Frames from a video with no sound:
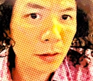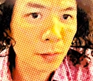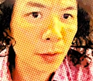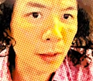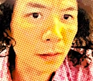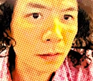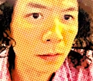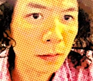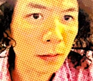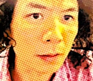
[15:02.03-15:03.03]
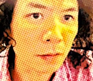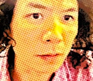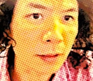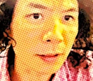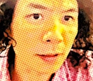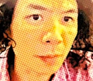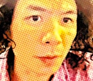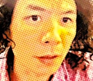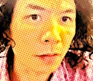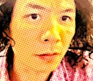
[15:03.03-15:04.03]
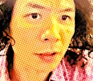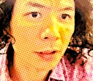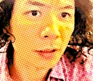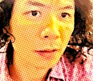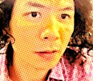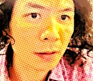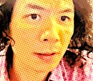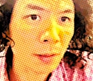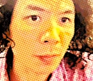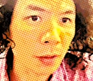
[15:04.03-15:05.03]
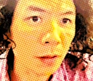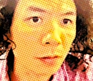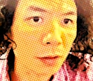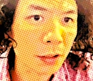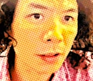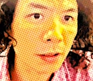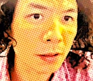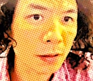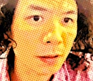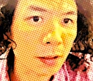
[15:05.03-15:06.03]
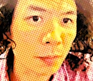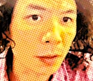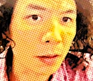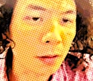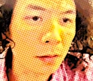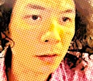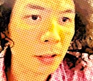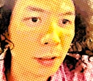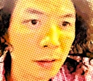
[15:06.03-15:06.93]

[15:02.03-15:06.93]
plugged this number into here, this number into here, this number into here.